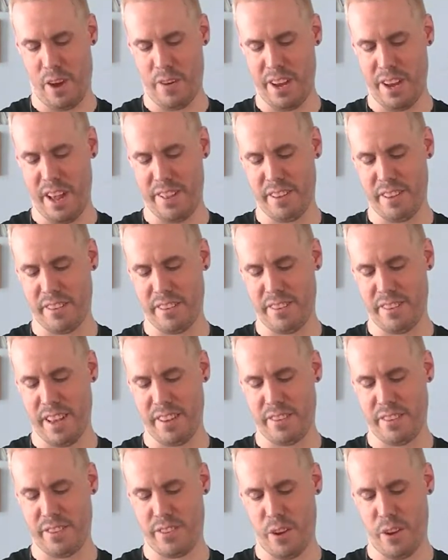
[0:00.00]
Okay, this
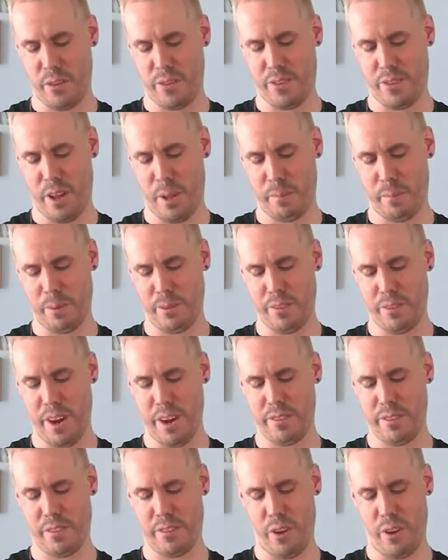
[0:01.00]
says don't tumble
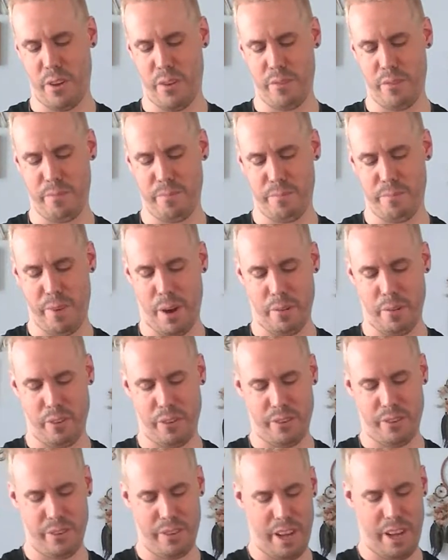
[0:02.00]
dry, so probably
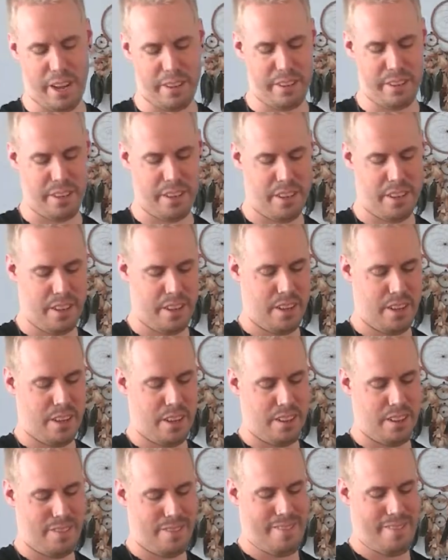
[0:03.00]
won't do that.
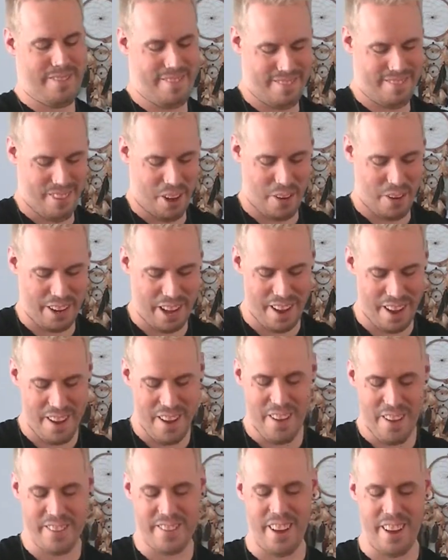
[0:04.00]
Okay,
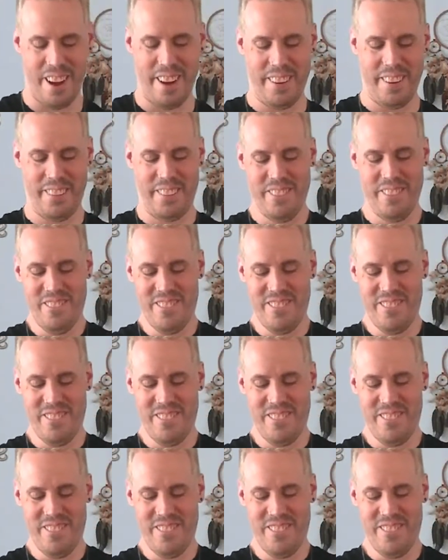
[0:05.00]
sorry.